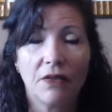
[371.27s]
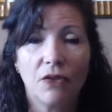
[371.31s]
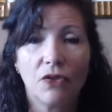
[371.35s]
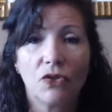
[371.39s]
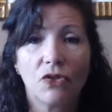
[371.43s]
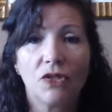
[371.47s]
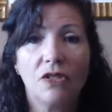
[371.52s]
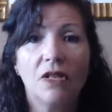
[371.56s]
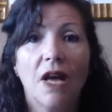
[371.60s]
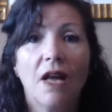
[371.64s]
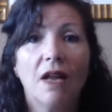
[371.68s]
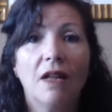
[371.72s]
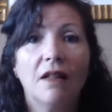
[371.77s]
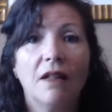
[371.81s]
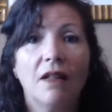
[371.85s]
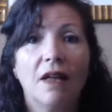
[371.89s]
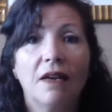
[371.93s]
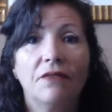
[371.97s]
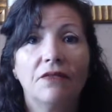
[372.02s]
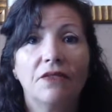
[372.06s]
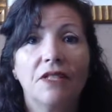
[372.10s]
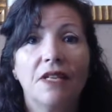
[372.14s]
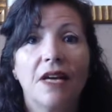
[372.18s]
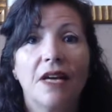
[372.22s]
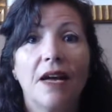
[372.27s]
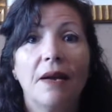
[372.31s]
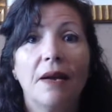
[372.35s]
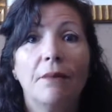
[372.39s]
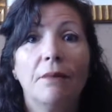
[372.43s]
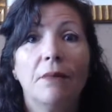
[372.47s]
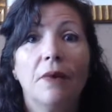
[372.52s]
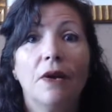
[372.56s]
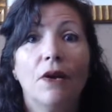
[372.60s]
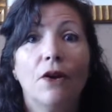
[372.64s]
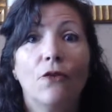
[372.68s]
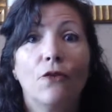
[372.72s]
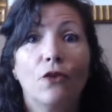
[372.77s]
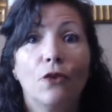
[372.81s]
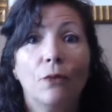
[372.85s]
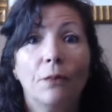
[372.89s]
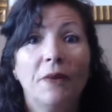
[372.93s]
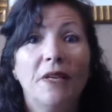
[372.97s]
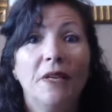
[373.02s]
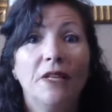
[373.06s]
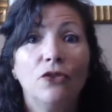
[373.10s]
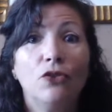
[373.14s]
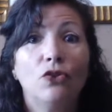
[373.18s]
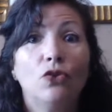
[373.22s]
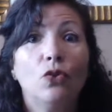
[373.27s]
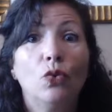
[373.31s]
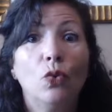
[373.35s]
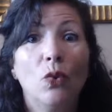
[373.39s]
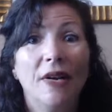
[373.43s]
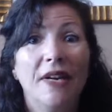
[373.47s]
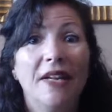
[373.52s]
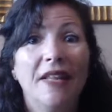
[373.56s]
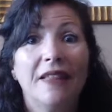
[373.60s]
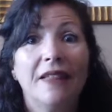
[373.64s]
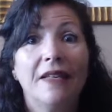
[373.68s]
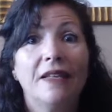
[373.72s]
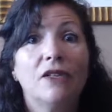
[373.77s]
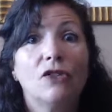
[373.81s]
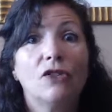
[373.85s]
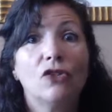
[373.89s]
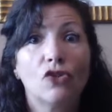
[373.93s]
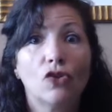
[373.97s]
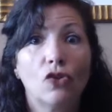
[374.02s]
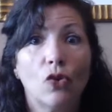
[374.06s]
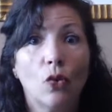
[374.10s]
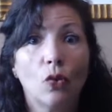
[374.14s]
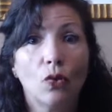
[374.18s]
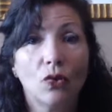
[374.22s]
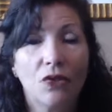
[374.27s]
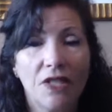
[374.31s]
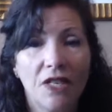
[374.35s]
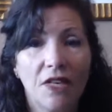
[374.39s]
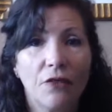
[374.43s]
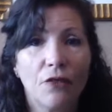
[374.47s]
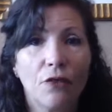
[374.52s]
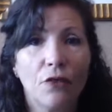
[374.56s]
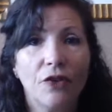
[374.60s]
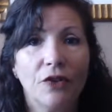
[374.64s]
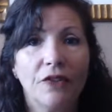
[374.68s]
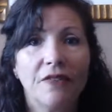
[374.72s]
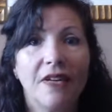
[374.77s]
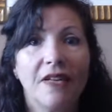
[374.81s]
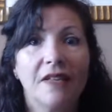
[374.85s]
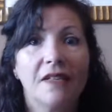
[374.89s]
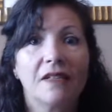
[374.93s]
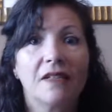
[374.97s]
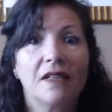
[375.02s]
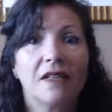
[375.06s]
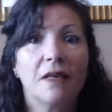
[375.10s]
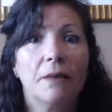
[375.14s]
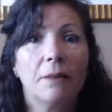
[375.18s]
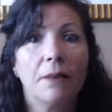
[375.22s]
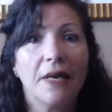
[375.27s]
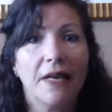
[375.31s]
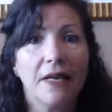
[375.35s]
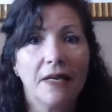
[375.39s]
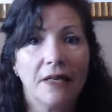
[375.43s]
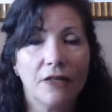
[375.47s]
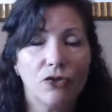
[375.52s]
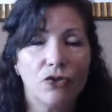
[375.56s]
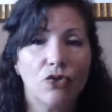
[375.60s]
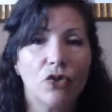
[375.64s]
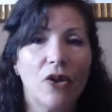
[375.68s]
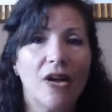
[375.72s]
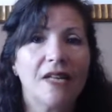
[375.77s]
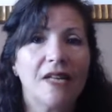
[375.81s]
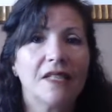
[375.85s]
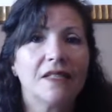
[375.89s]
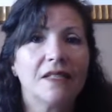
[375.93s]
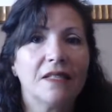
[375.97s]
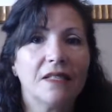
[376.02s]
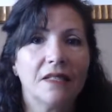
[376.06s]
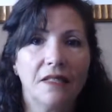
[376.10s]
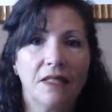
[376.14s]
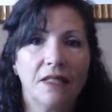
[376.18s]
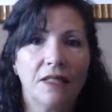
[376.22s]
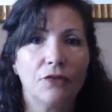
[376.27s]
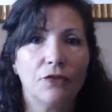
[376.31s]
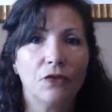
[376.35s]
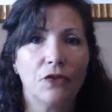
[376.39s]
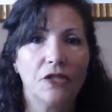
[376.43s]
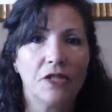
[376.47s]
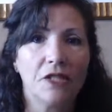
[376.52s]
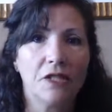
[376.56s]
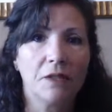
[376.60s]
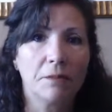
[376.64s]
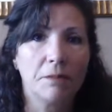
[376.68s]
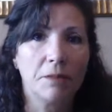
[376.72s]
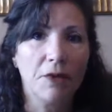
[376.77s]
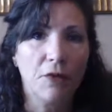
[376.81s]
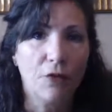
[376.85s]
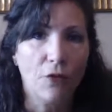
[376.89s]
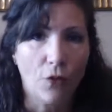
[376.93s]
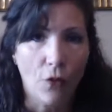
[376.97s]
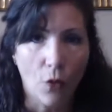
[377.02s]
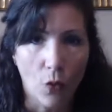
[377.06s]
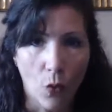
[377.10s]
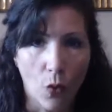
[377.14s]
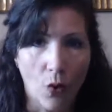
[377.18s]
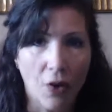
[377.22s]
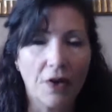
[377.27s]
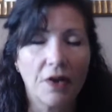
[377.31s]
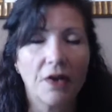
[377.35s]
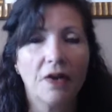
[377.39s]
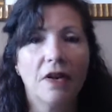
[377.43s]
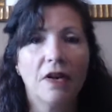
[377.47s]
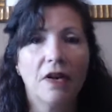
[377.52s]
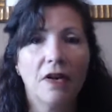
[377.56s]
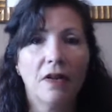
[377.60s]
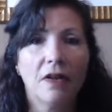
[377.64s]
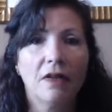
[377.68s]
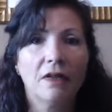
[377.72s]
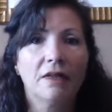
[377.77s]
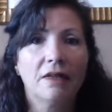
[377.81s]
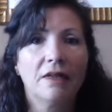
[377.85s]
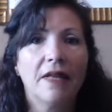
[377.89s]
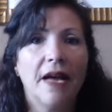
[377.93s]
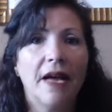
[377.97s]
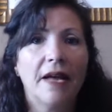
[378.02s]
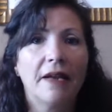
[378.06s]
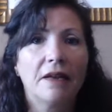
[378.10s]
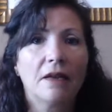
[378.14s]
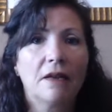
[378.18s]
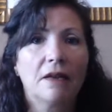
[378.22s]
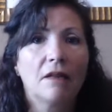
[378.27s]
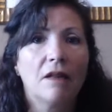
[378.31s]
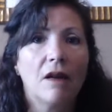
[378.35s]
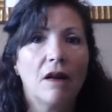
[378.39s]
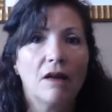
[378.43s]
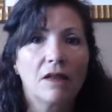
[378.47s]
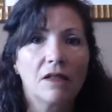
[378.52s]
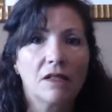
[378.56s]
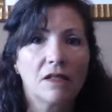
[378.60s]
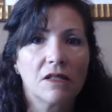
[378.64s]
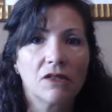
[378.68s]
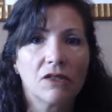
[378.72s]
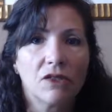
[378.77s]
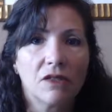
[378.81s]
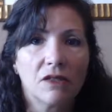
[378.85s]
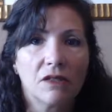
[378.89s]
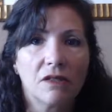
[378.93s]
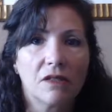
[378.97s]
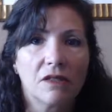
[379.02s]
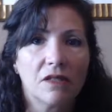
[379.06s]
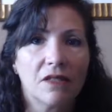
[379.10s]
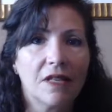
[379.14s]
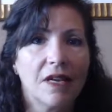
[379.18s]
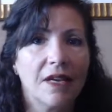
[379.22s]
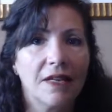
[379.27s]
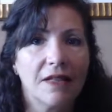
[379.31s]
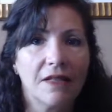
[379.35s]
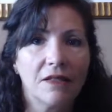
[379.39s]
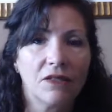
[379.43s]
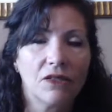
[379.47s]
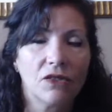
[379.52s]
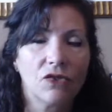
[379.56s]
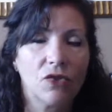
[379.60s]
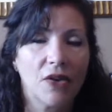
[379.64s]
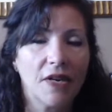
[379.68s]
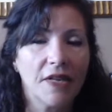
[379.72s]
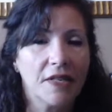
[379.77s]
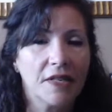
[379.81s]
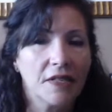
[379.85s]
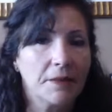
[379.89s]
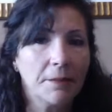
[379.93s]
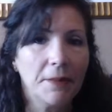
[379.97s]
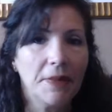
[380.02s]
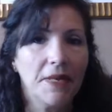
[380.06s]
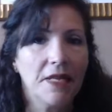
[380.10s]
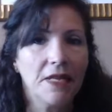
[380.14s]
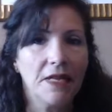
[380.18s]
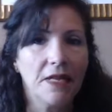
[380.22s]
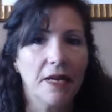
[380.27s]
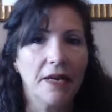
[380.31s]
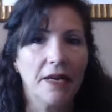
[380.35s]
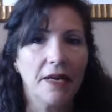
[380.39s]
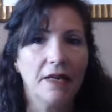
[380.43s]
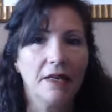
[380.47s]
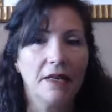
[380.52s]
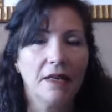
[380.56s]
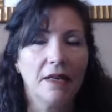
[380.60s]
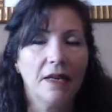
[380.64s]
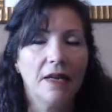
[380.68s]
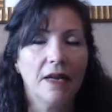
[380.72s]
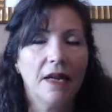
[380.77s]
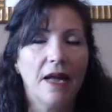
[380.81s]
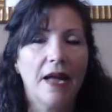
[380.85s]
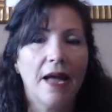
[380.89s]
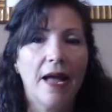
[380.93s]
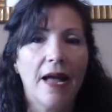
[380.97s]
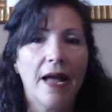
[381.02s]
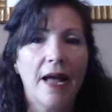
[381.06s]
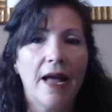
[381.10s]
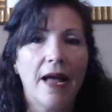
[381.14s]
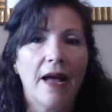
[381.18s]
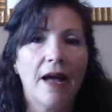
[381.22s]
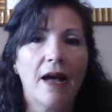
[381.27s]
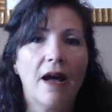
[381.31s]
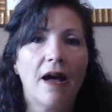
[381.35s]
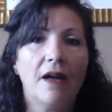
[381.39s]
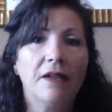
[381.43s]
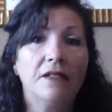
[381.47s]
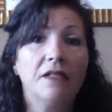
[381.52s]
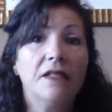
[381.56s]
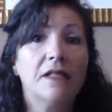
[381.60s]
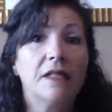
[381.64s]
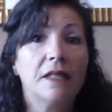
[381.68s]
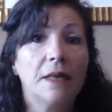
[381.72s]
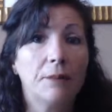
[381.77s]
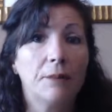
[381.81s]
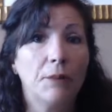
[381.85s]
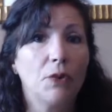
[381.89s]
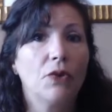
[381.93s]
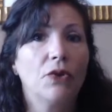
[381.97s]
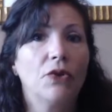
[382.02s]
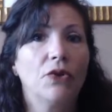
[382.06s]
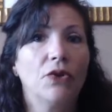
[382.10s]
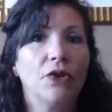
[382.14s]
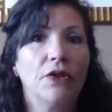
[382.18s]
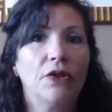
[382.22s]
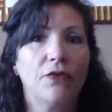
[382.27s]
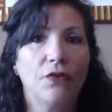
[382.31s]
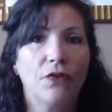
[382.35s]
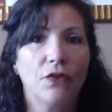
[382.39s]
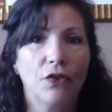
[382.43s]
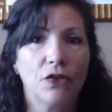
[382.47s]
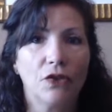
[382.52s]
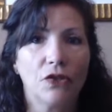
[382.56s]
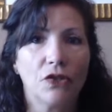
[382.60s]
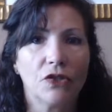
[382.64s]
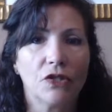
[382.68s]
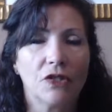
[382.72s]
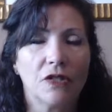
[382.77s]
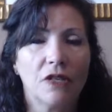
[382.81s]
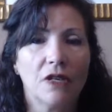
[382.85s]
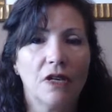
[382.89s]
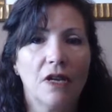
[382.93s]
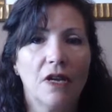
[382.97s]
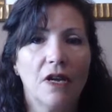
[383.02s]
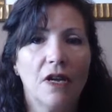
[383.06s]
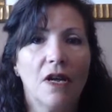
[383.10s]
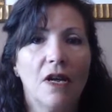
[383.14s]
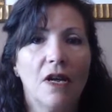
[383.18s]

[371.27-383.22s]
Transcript: There's not a lot of time for me to do anything so different that it's going to make a drastic difference before that clock strikes midnight on December 31st.